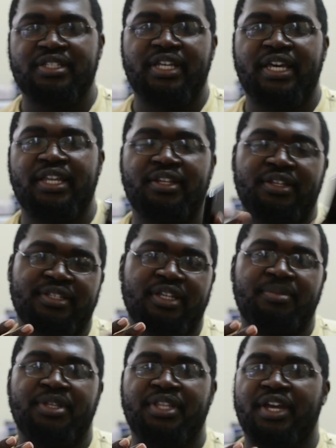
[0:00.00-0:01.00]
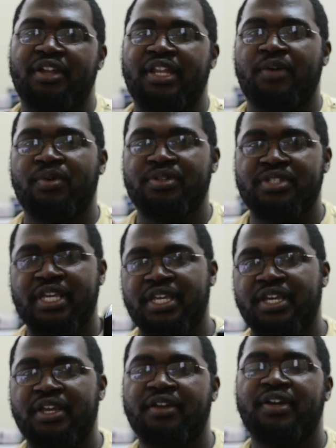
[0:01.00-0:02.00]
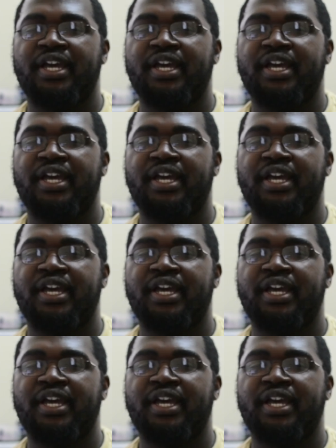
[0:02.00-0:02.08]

that is gonna be there that I won't say here,